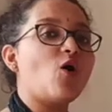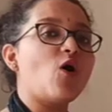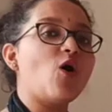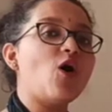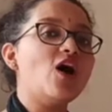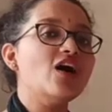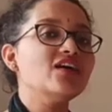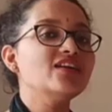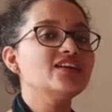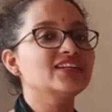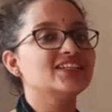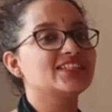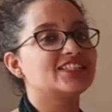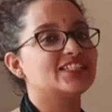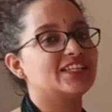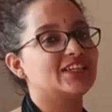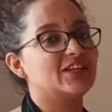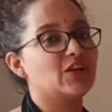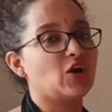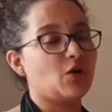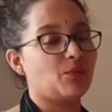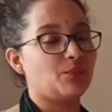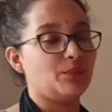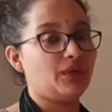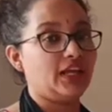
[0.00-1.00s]
or
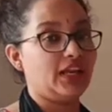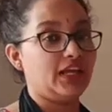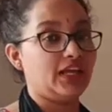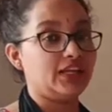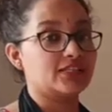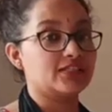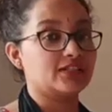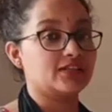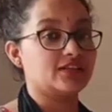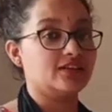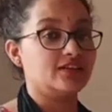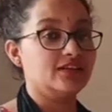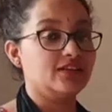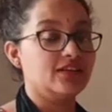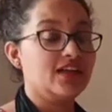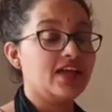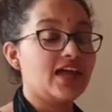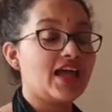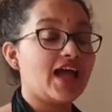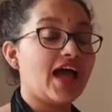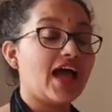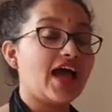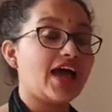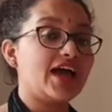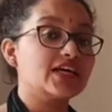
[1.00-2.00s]
denominator
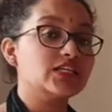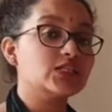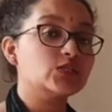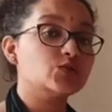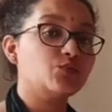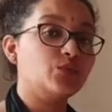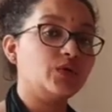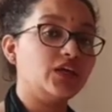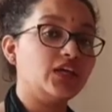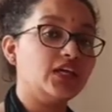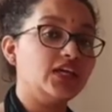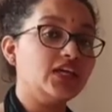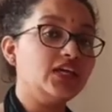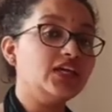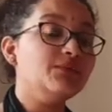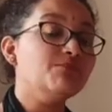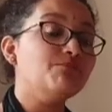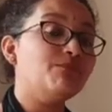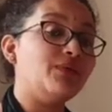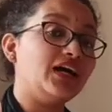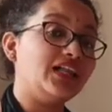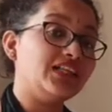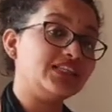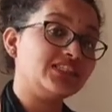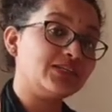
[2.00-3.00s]
as we
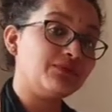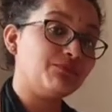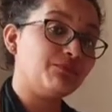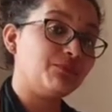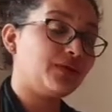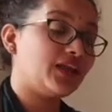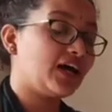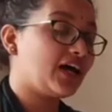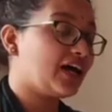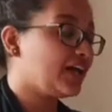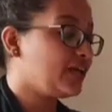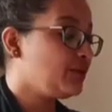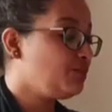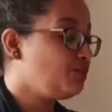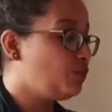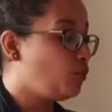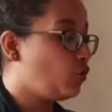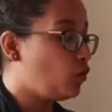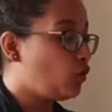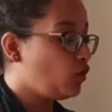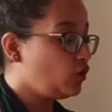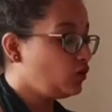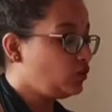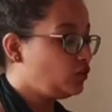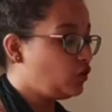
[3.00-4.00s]
multiply
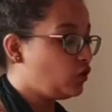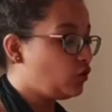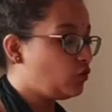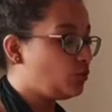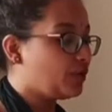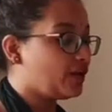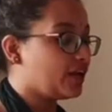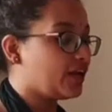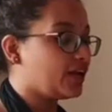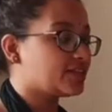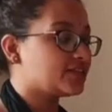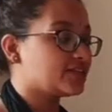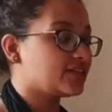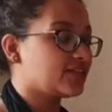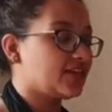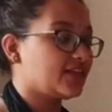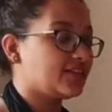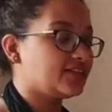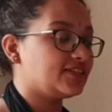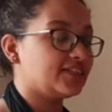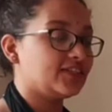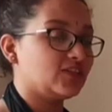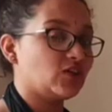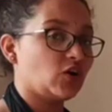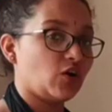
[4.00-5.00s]
both numerator
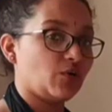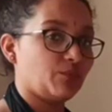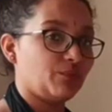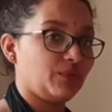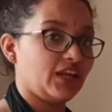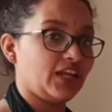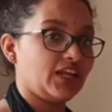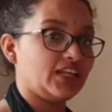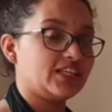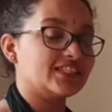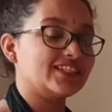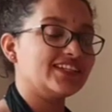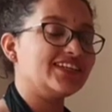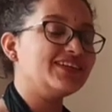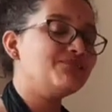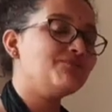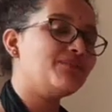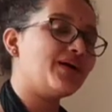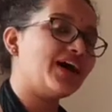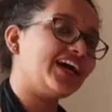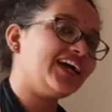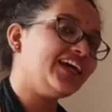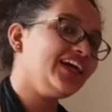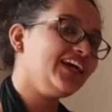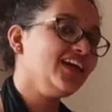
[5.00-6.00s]
and denominator
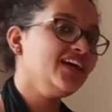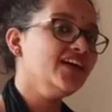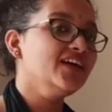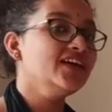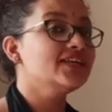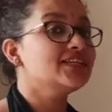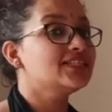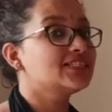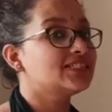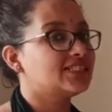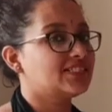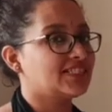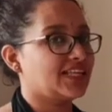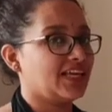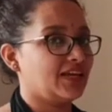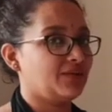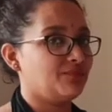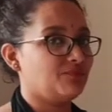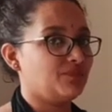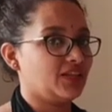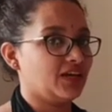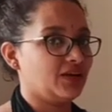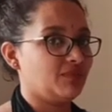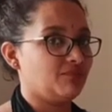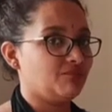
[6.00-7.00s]
by
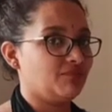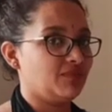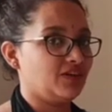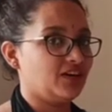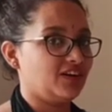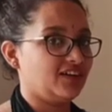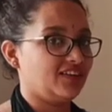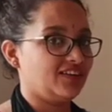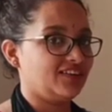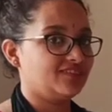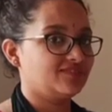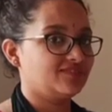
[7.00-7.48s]
same number.